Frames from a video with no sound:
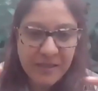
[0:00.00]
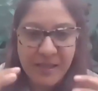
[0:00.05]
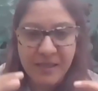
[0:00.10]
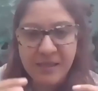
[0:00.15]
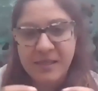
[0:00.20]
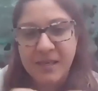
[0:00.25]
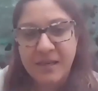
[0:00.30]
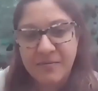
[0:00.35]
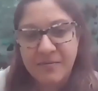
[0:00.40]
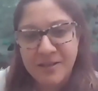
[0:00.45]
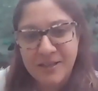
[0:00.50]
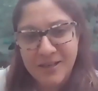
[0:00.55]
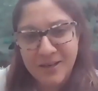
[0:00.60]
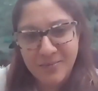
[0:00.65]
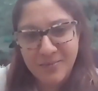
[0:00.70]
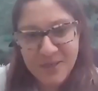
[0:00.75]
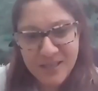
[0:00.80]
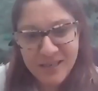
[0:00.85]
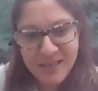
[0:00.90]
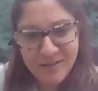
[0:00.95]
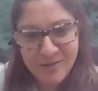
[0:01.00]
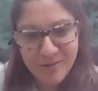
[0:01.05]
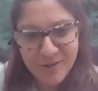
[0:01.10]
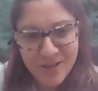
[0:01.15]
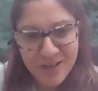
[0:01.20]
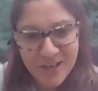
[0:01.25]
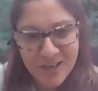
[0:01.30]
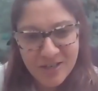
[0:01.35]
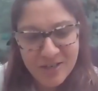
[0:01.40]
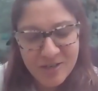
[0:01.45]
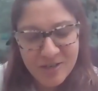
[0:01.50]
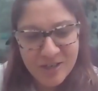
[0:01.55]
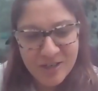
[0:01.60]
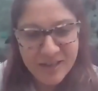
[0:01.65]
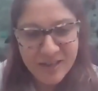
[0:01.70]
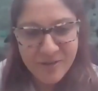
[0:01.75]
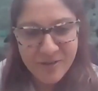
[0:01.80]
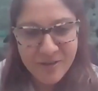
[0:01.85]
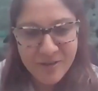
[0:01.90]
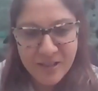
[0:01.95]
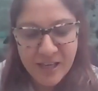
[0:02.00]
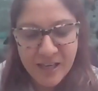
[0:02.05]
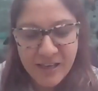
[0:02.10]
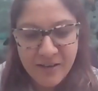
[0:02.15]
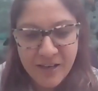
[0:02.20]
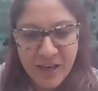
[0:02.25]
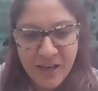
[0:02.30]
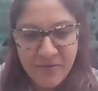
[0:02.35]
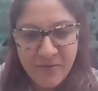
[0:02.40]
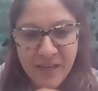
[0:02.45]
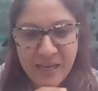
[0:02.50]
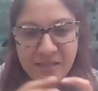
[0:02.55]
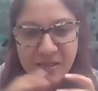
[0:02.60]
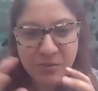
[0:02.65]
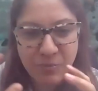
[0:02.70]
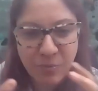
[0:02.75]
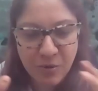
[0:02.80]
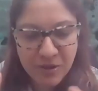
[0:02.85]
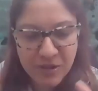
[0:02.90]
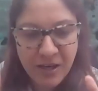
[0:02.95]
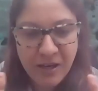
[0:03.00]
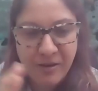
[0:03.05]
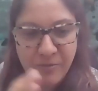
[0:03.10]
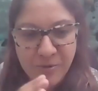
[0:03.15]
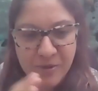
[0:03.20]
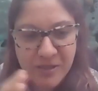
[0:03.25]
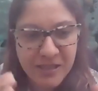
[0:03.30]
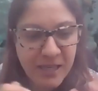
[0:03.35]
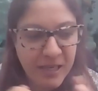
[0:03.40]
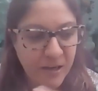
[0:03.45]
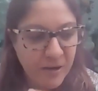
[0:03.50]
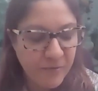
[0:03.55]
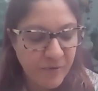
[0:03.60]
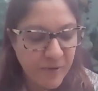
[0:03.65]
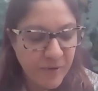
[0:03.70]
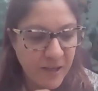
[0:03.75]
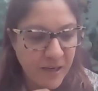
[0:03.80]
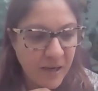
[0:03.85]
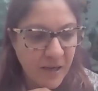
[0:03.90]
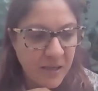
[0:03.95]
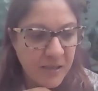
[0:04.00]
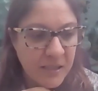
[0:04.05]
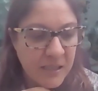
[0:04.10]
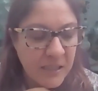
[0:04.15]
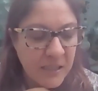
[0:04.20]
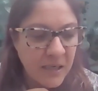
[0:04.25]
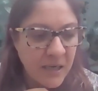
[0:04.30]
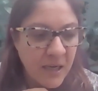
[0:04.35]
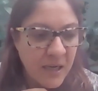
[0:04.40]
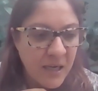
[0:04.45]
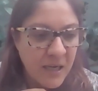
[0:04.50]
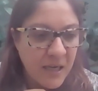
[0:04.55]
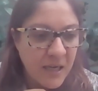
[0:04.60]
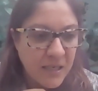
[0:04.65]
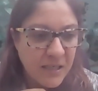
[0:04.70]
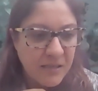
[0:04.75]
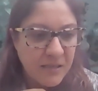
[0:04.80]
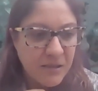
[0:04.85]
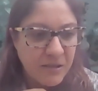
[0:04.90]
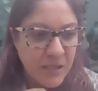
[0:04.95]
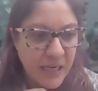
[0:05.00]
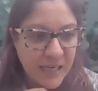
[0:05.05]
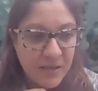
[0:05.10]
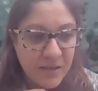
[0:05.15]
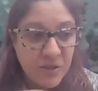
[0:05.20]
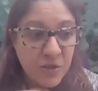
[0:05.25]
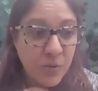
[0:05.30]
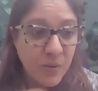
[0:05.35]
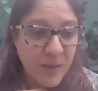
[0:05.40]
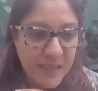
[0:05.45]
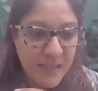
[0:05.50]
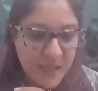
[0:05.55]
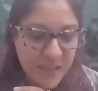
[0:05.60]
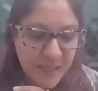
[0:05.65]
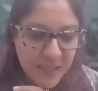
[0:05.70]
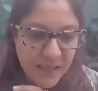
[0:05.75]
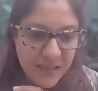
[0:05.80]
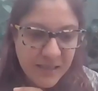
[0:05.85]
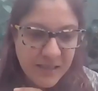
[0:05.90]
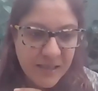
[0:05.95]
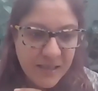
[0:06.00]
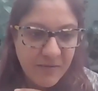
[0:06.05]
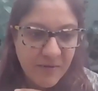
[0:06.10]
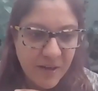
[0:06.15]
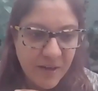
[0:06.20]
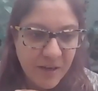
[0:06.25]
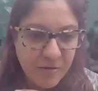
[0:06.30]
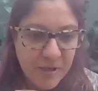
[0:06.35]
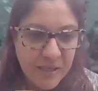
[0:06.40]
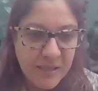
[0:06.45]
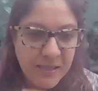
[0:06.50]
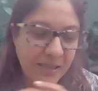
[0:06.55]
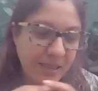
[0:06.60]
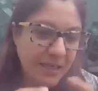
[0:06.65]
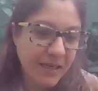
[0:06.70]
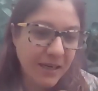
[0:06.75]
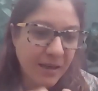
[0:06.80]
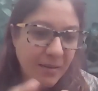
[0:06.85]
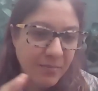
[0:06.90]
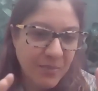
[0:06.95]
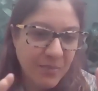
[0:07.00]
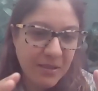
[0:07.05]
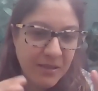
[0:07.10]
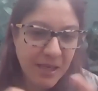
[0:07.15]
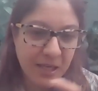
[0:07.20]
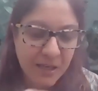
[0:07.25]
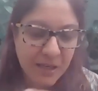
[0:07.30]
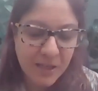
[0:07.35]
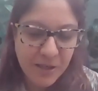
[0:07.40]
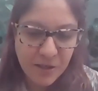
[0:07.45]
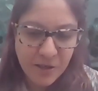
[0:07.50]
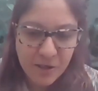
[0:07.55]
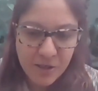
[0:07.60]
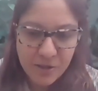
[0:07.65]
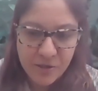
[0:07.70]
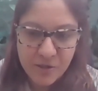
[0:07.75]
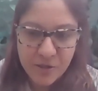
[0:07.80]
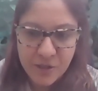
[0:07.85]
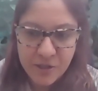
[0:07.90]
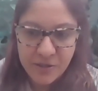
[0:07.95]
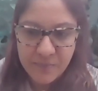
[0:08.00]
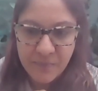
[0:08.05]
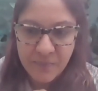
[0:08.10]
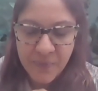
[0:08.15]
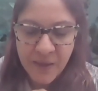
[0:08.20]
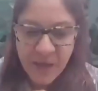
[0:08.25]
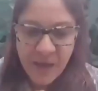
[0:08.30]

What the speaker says: things have to come together at the country level. And that's what I would say over the last 10, 20 years, I've increasingly come to that conclusion.